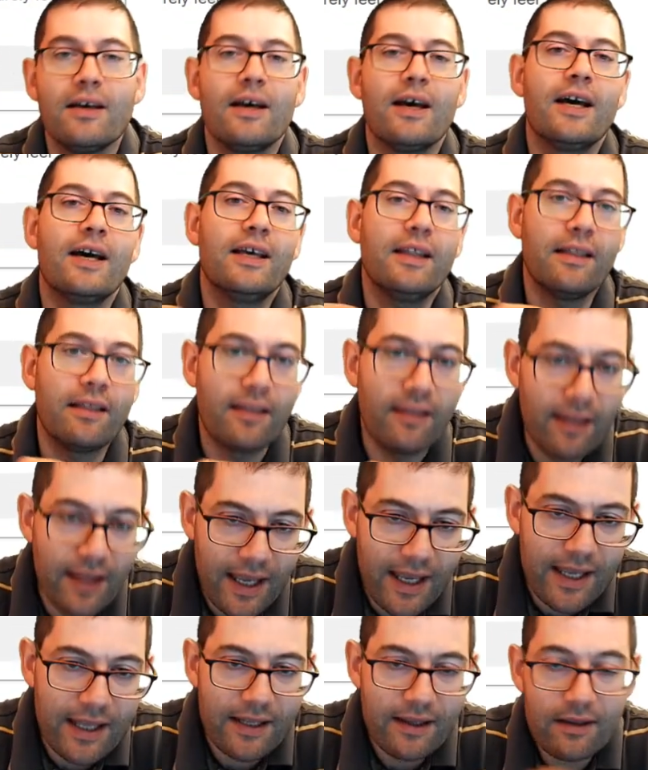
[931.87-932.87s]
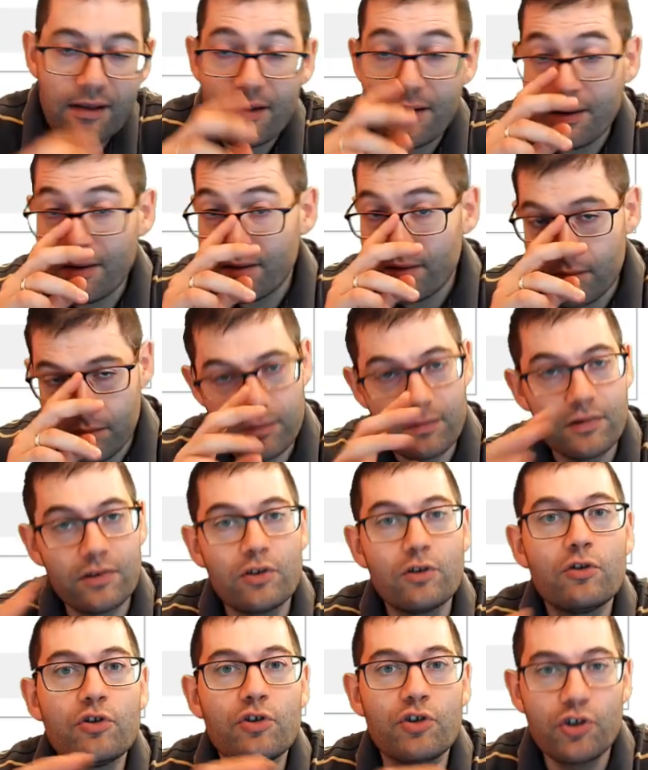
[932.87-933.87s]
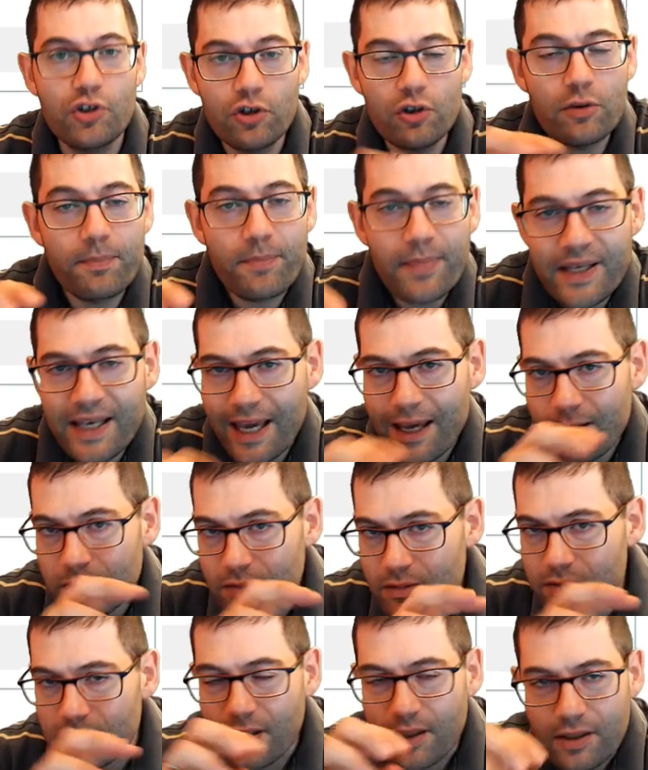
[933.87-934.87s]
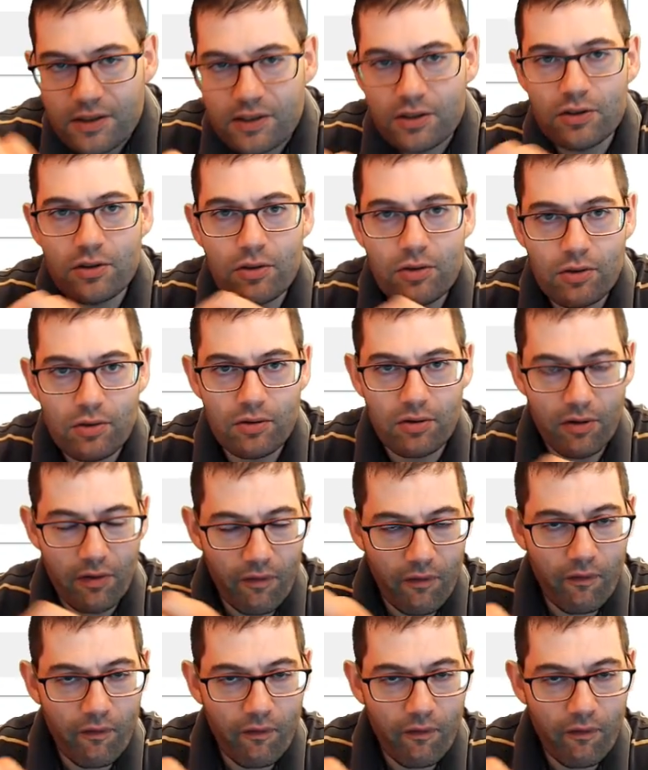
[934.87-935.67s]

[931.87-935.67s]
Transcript: and then you should be able to